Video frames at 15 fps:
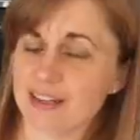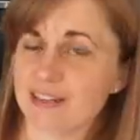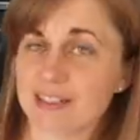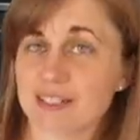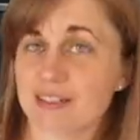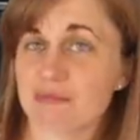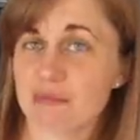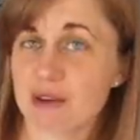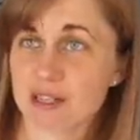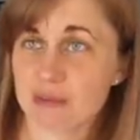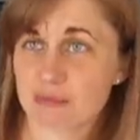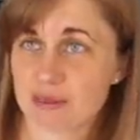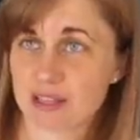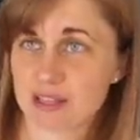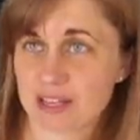know, it just
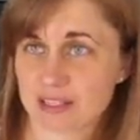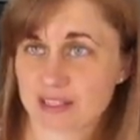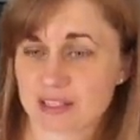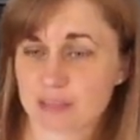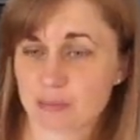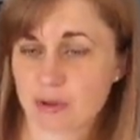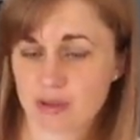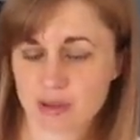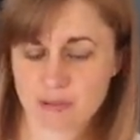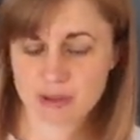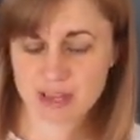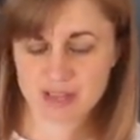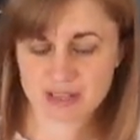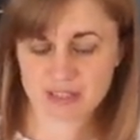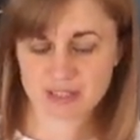reminds me, that smoky
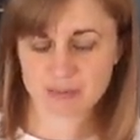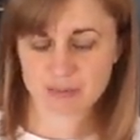bacon